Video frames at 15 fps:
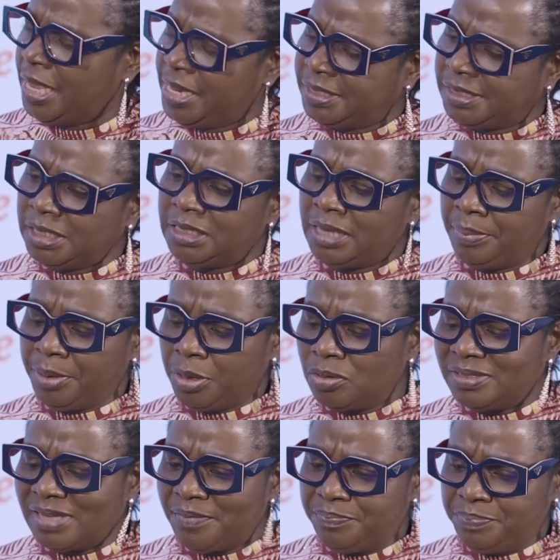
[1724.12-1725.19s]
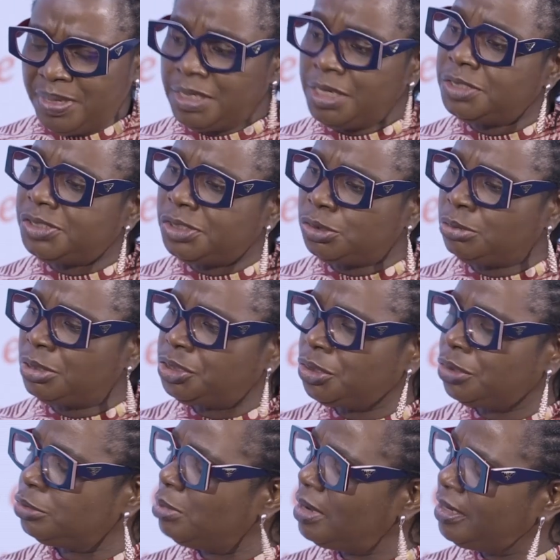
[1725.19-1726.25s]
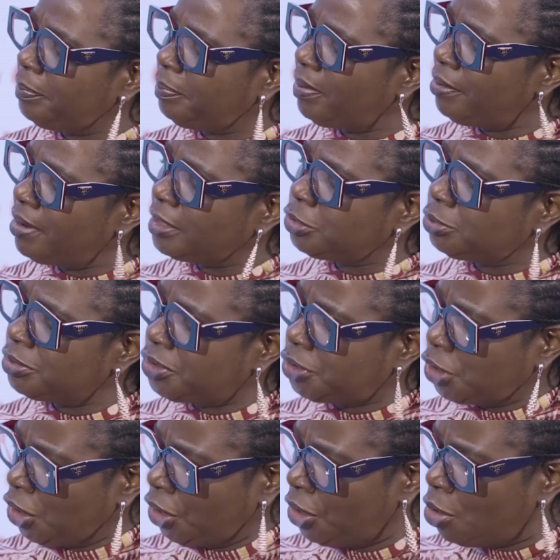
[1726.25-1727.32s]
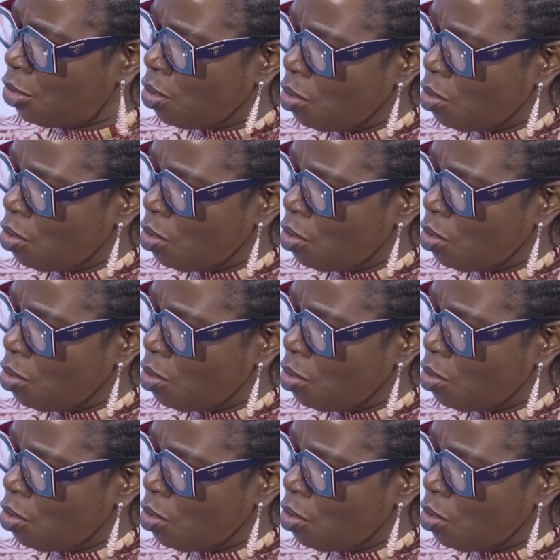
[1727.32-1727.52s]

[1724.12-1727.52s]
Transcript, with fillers: Is it that because I've been in situation where the parent will say,